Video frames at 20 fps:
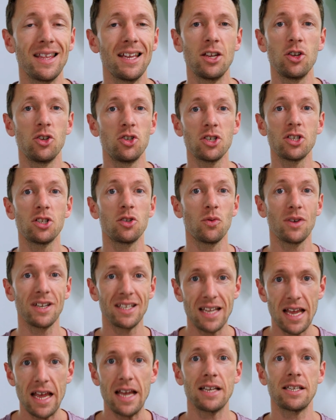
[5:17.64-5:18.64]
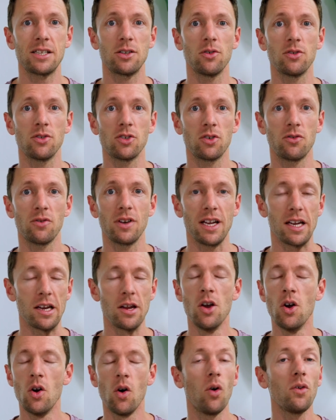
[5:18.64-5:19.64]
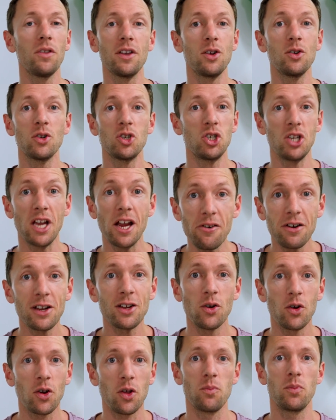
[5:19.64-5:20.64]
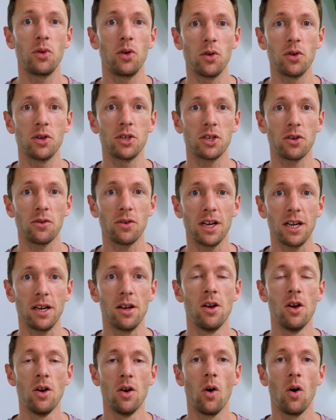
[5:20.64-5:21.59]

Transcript: that you're just doing text on screen, or that you're sharing your computer screen,